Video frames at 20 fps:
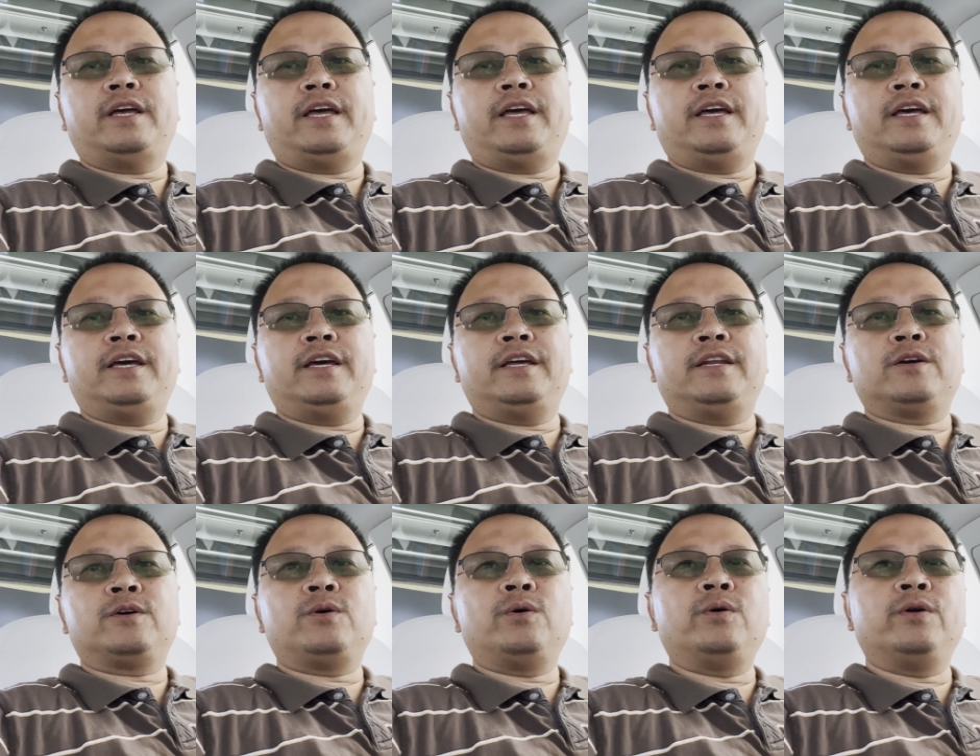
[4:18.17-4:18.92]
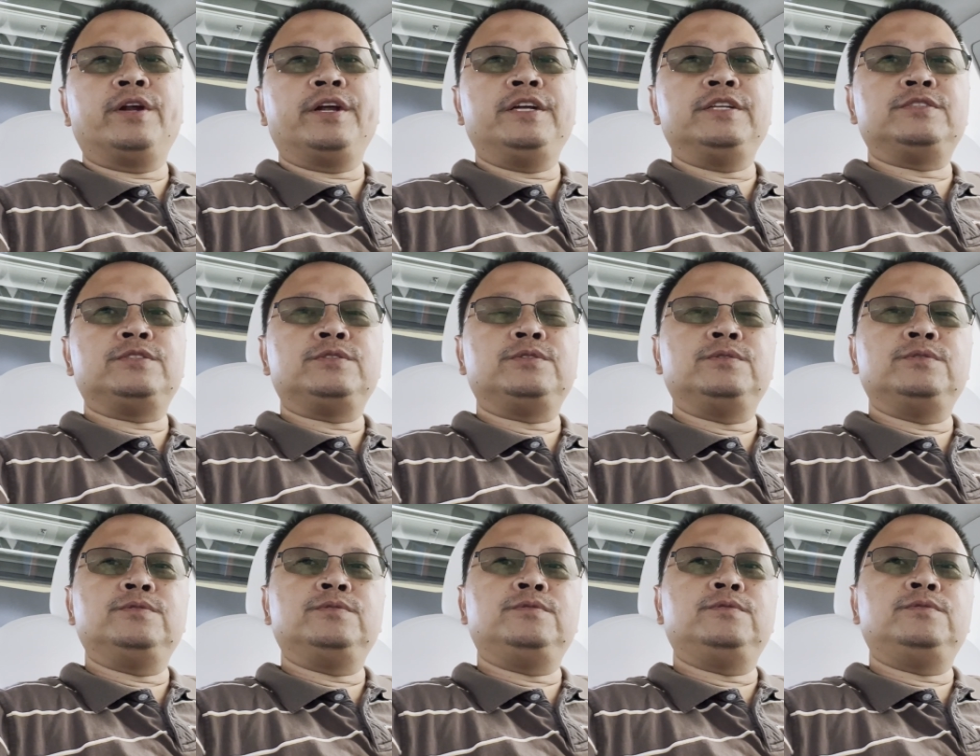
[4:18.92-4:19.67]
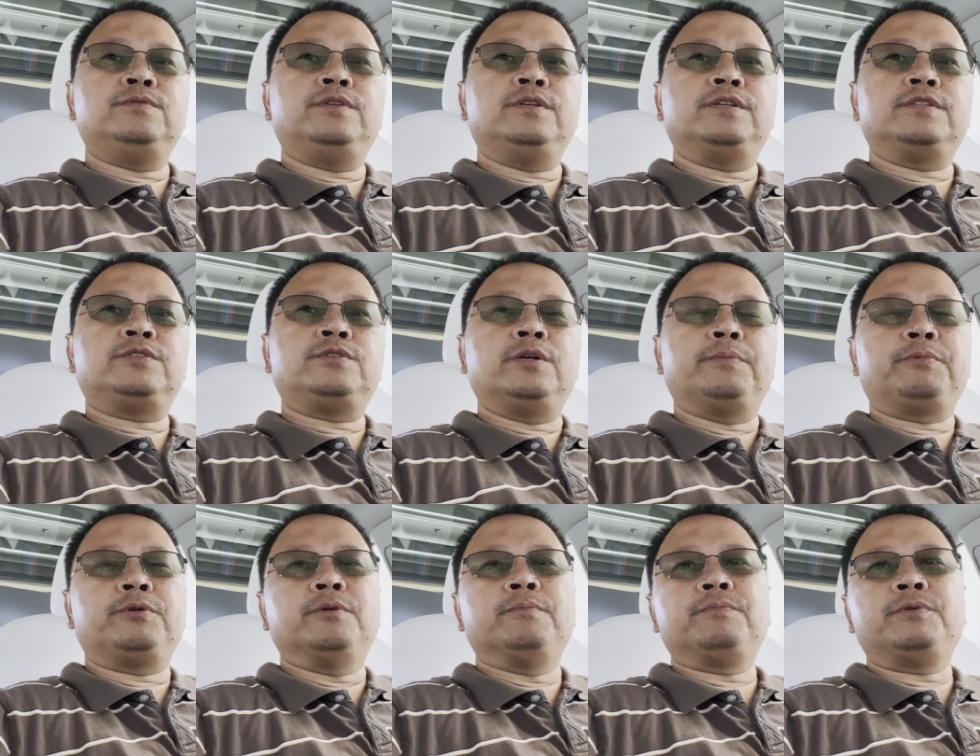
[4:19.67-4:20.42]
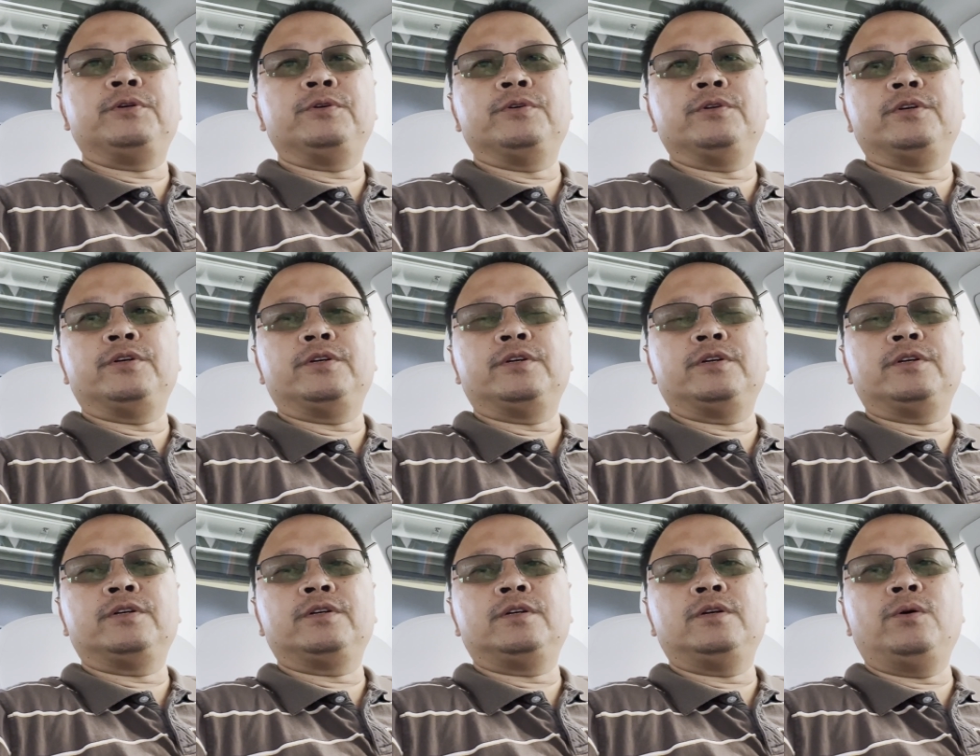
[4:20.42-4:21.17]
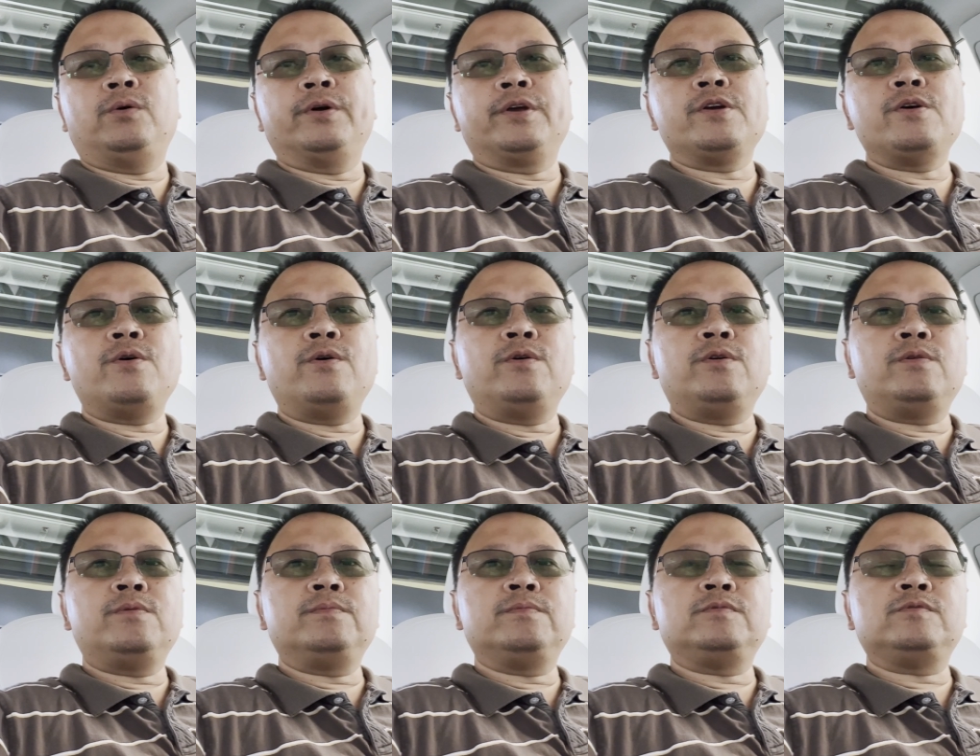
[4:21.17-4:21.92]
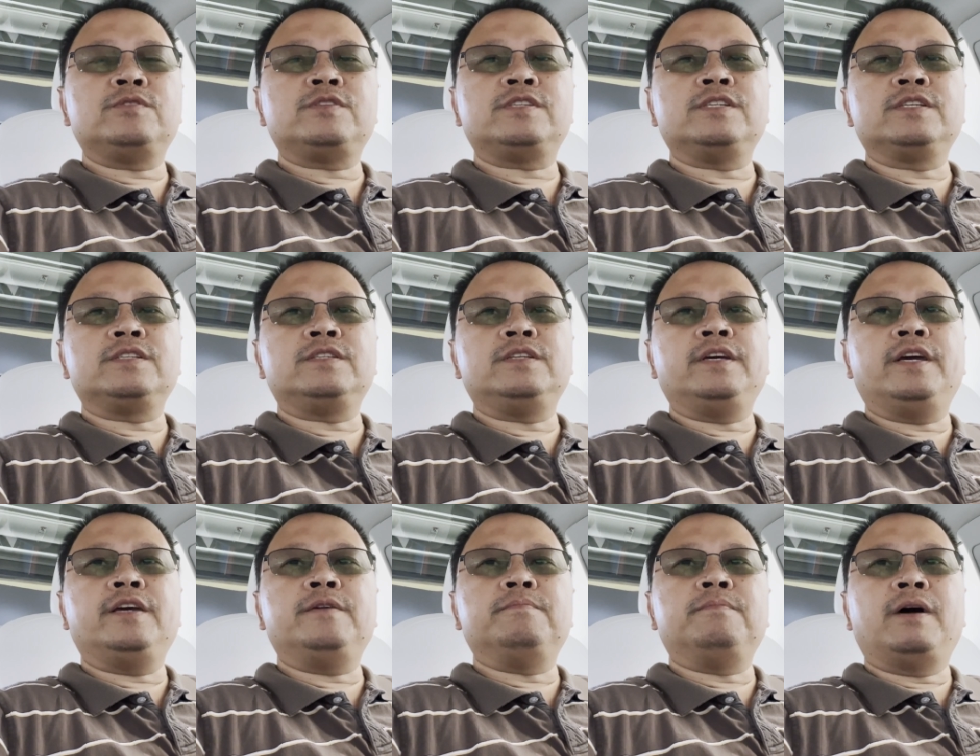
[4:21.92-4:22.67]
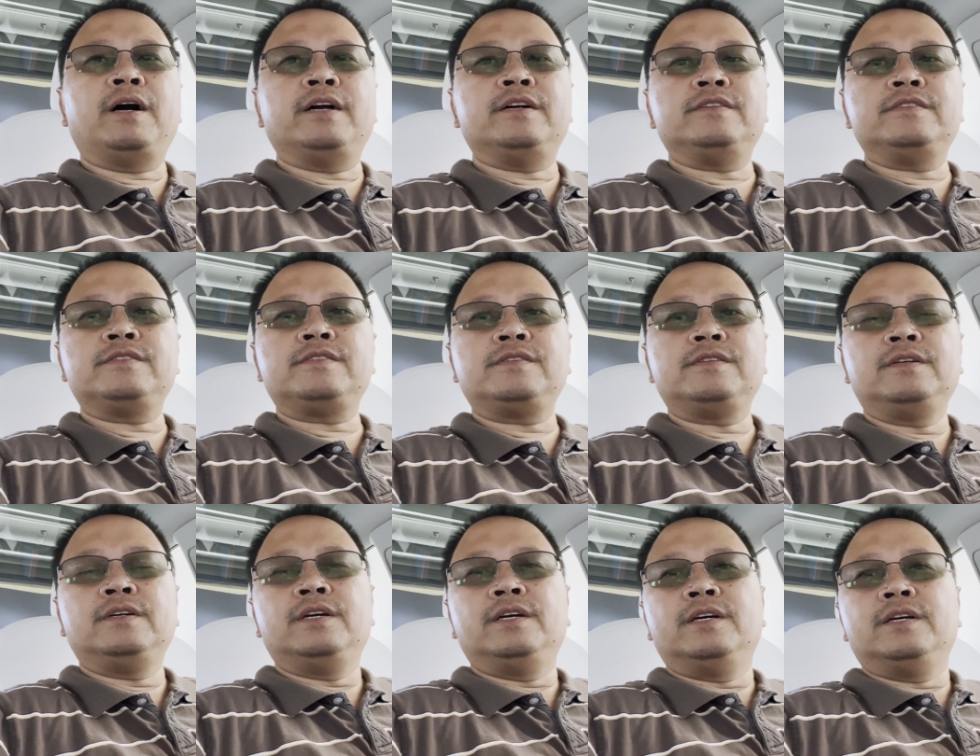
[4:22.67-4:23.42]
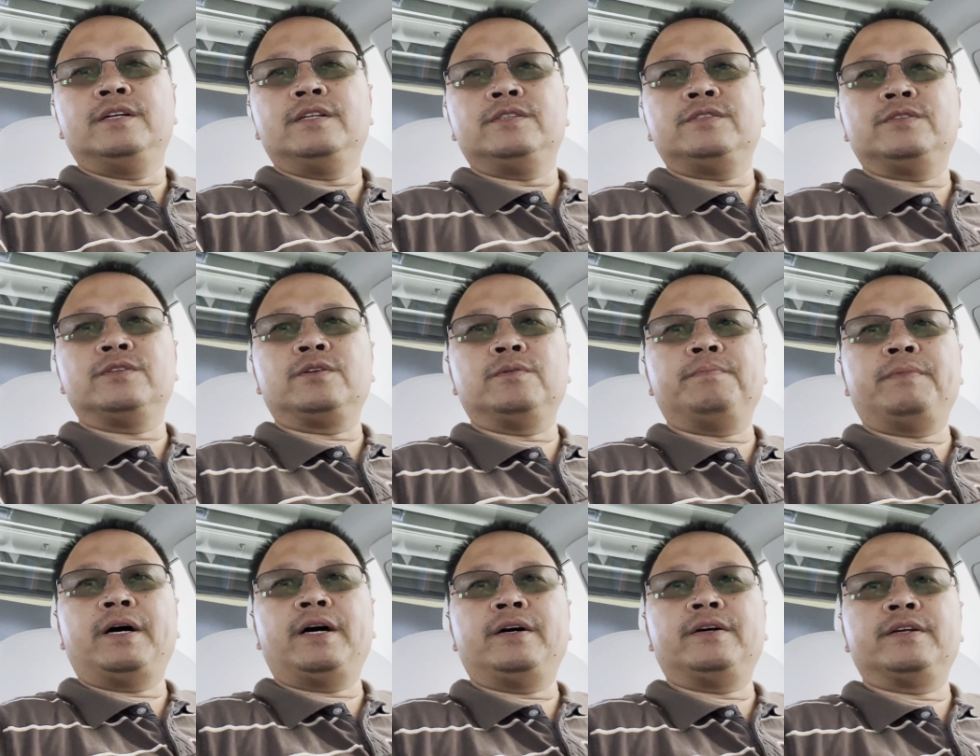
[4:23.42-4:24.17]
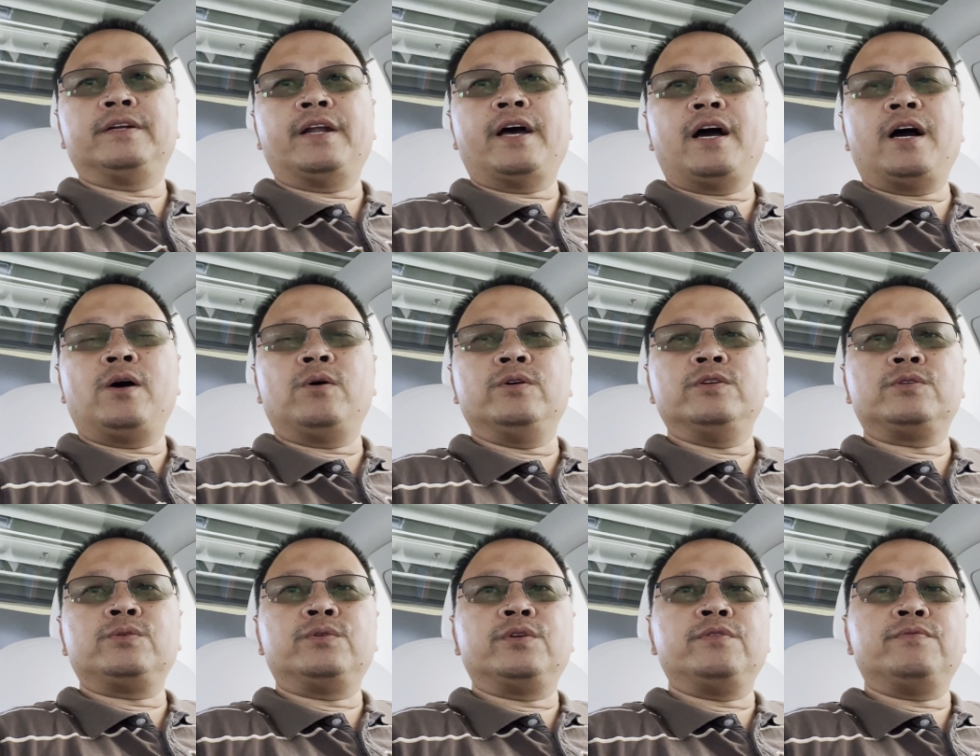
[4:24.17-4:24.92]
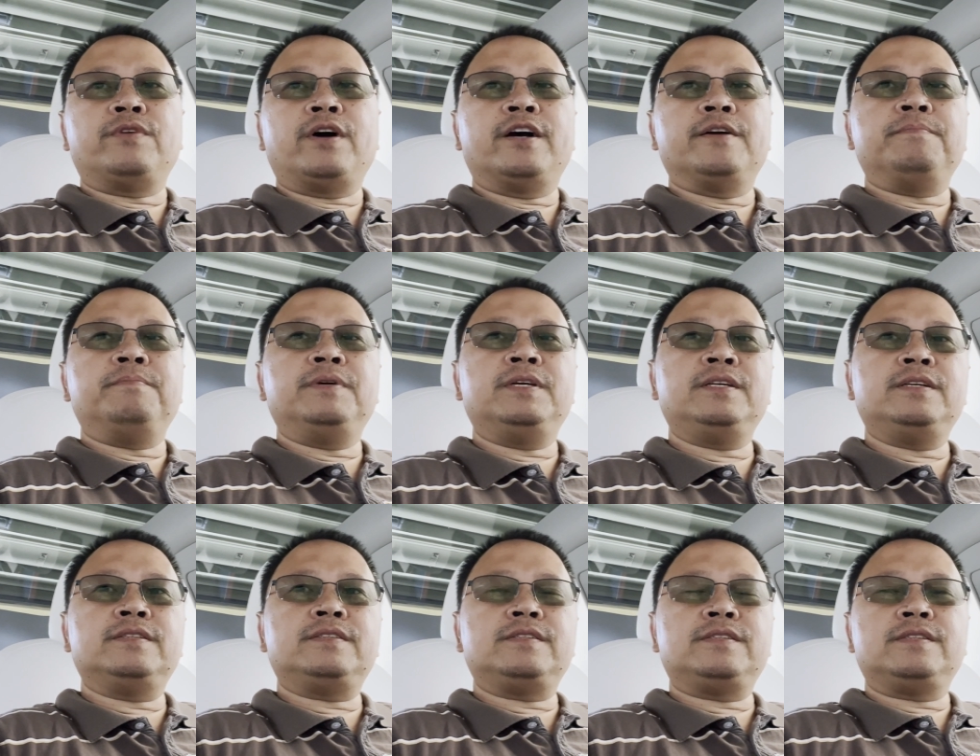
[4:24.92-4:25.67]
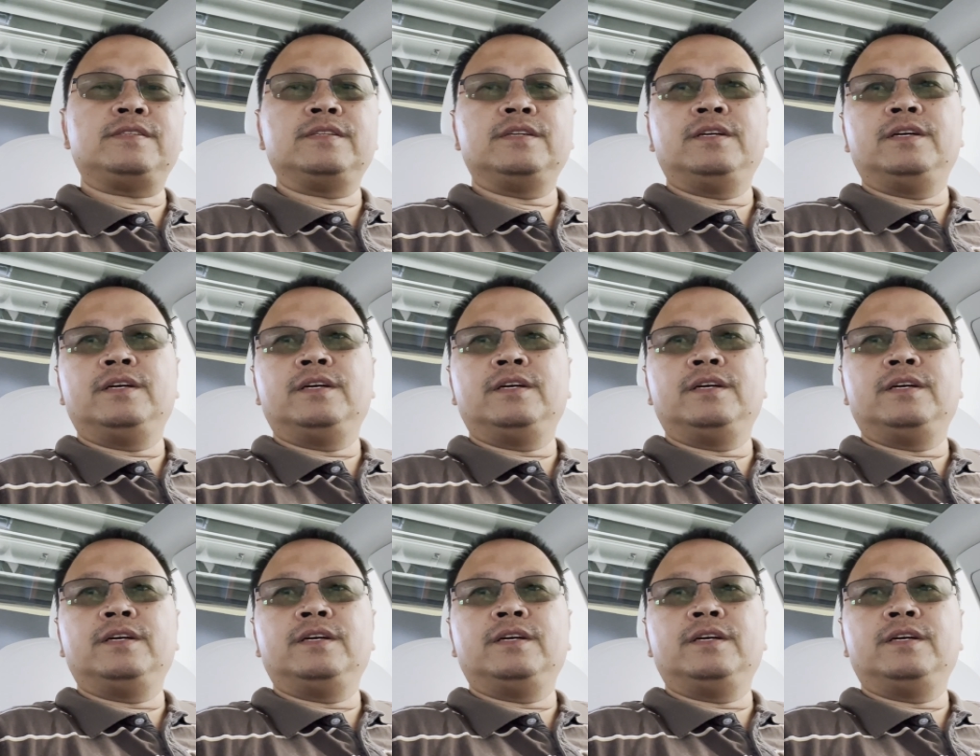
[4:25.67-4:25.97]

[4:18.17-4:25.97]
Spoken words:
And according to the trip computer, going home was 68 miles. Took about an hour and 25 minutes.